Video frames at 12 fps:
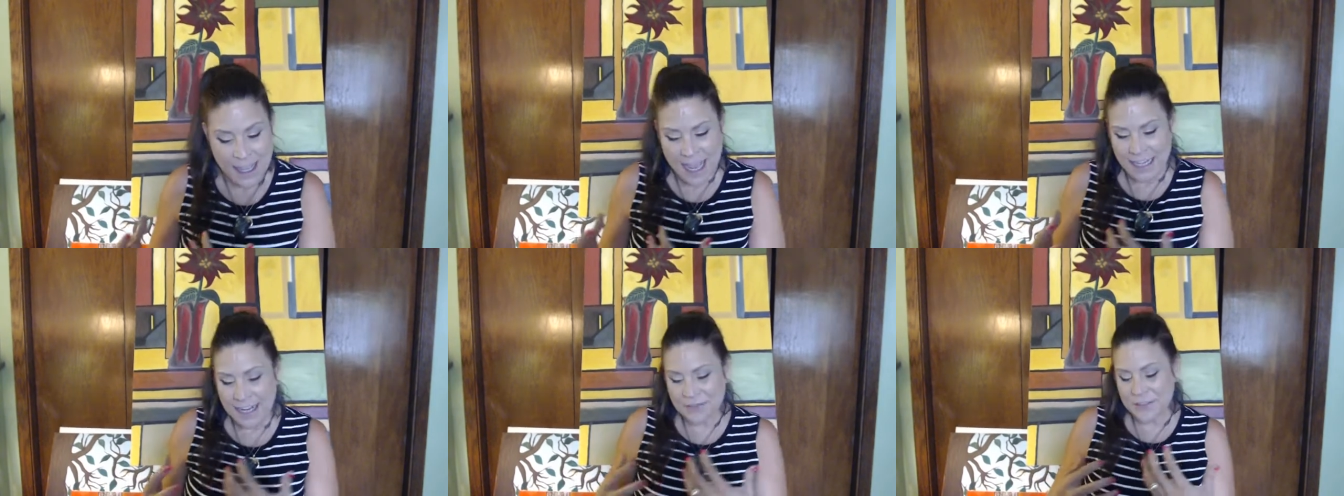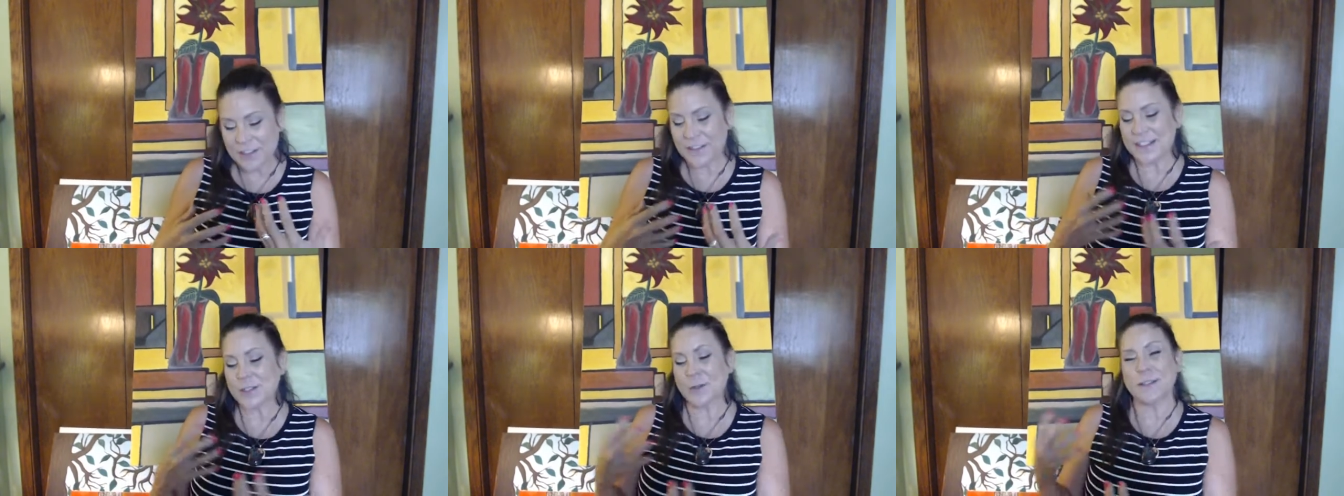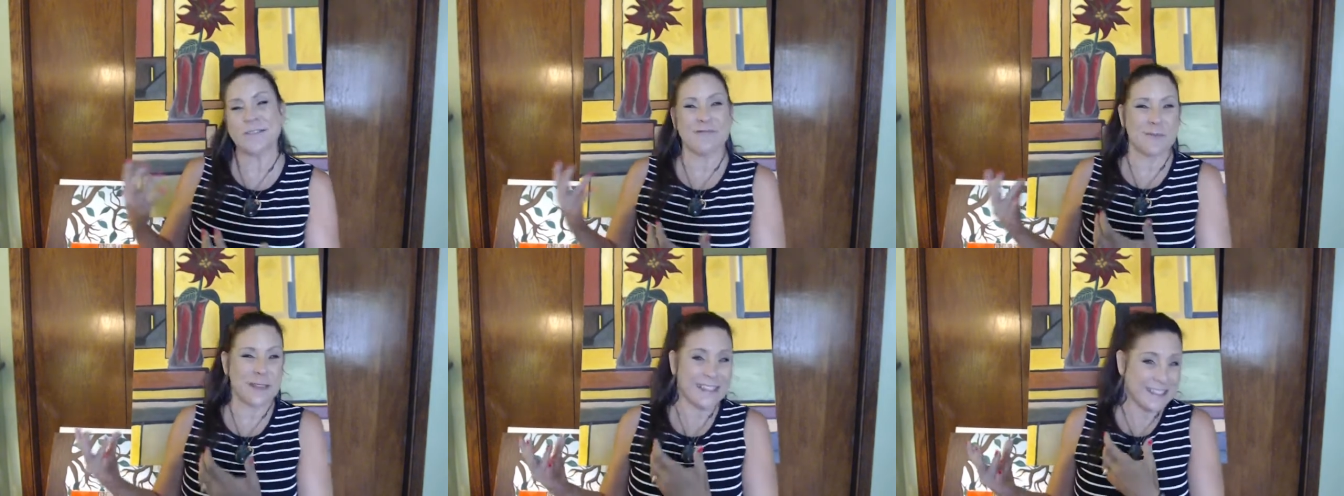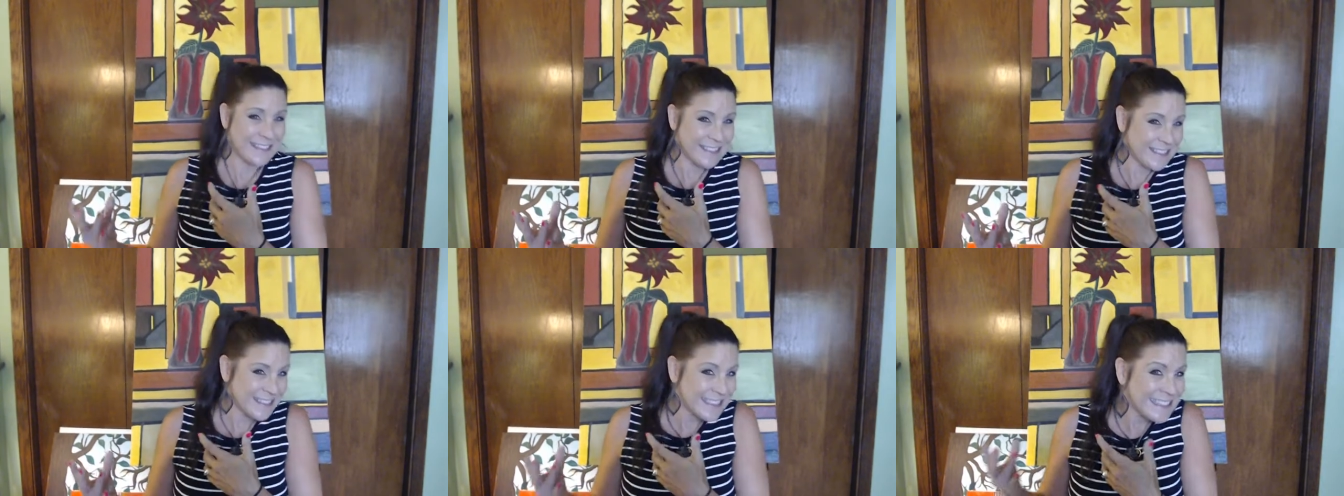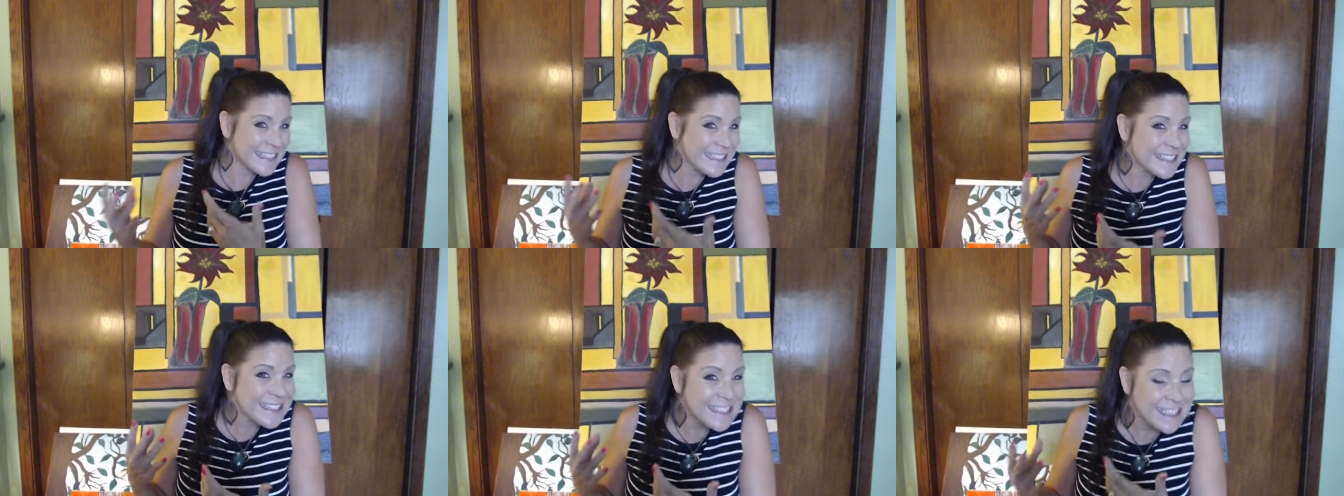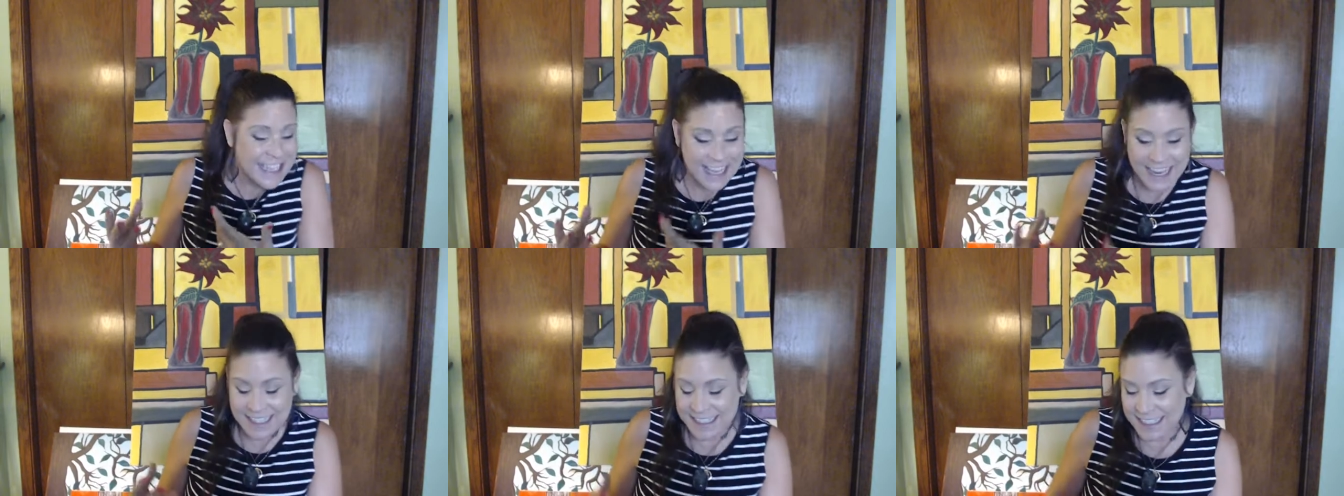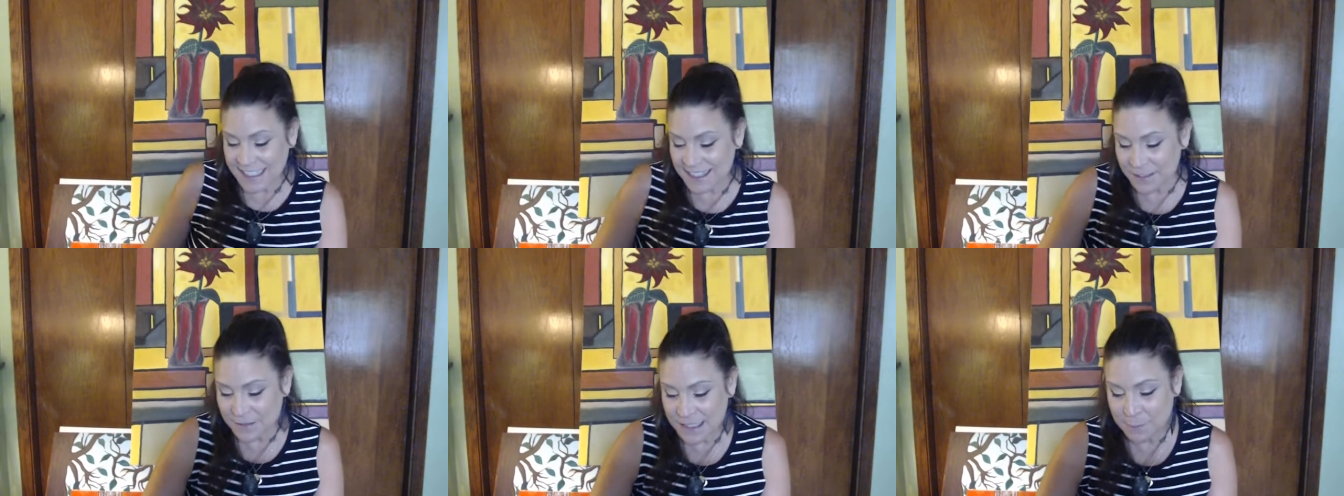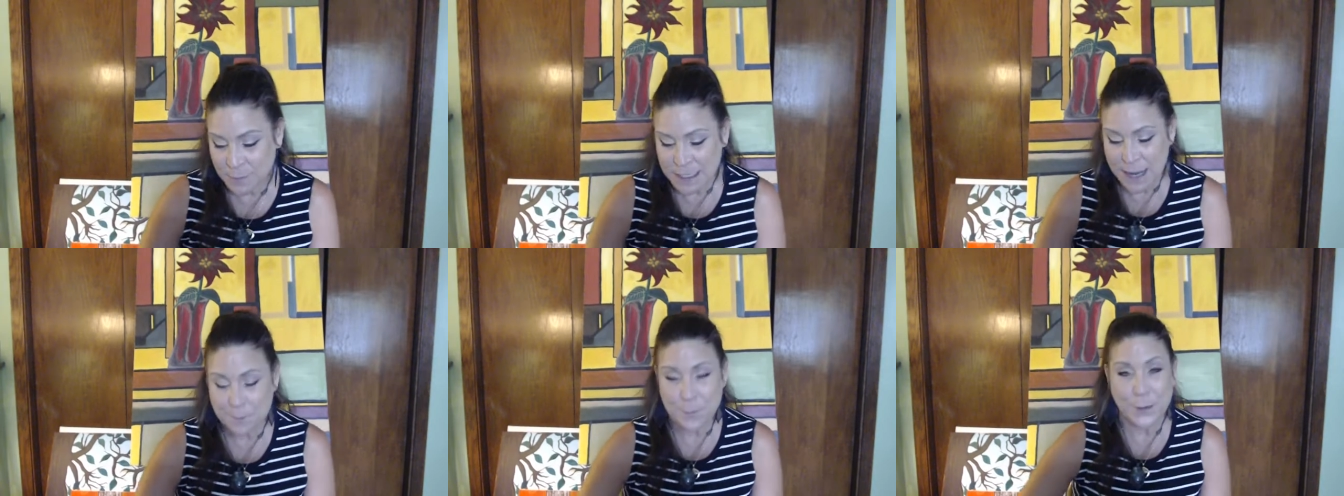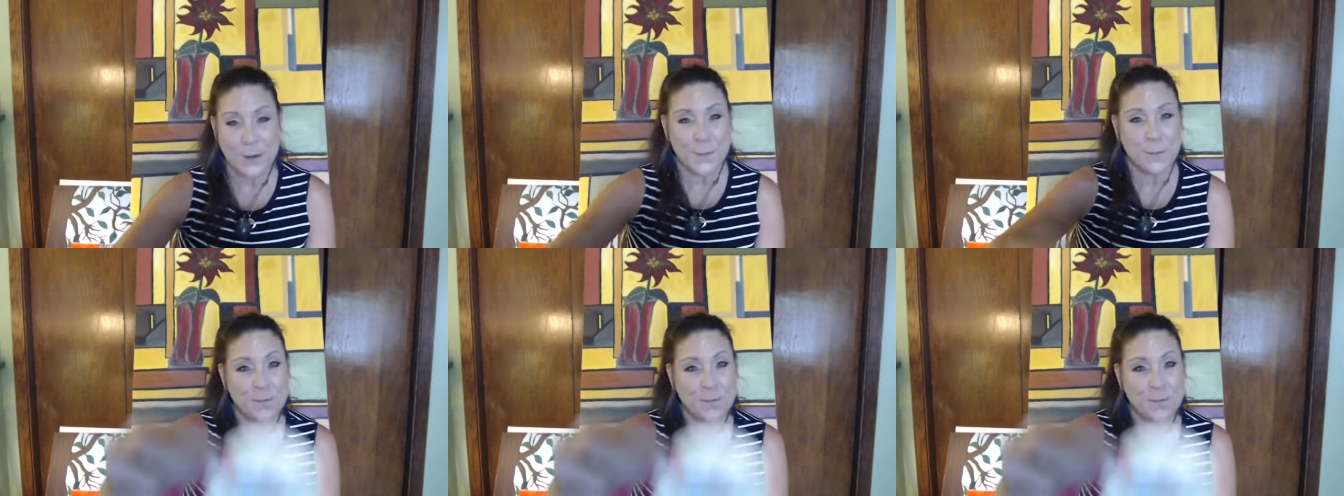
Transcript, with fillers: And I feel that's only from like the 16th to the 18th of September.